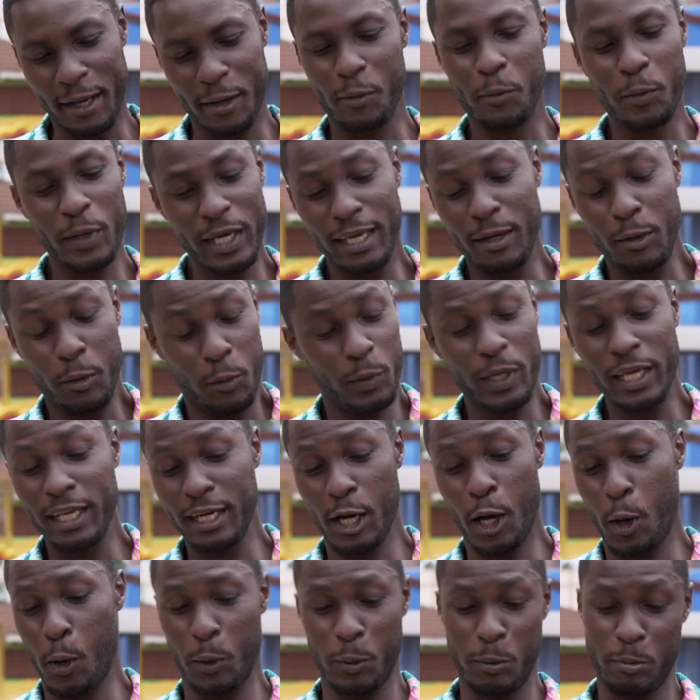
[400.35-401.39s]
Like we
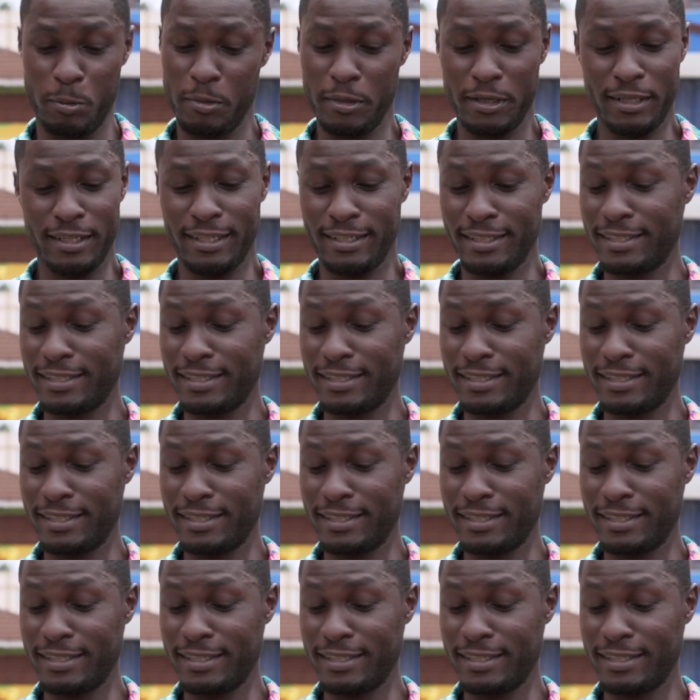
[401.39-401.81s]
we know